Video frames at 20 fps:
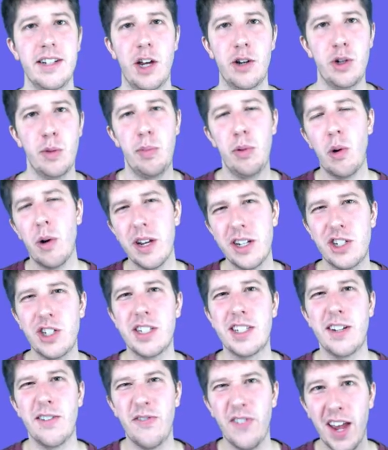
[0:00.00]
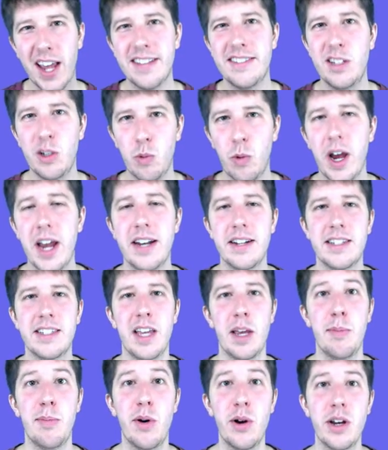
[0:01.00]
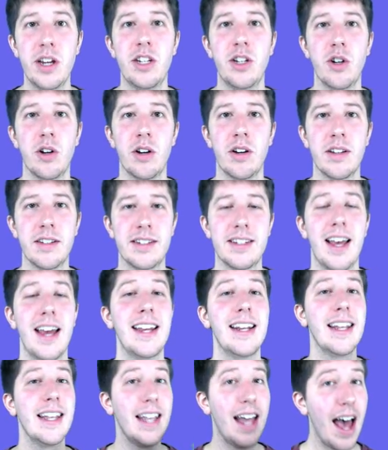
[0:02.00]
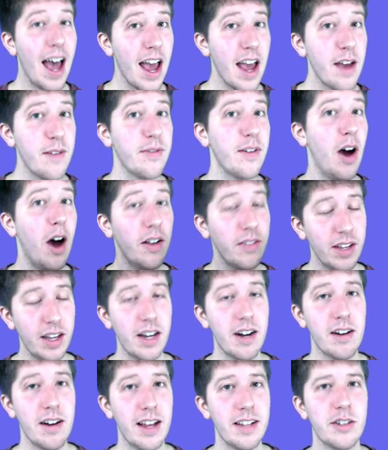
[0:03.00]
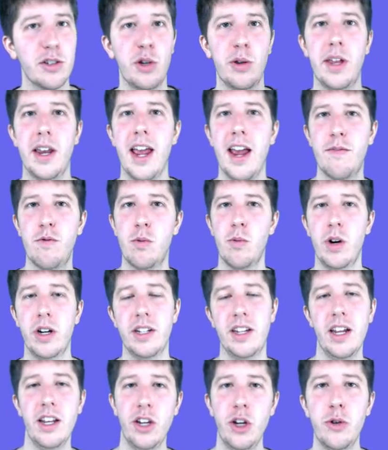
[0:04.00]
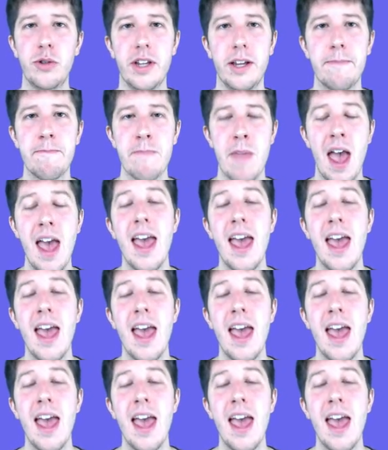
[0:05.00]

Now, deploy is just a fancy way to say putting your site live on the internet so that everyone can use it.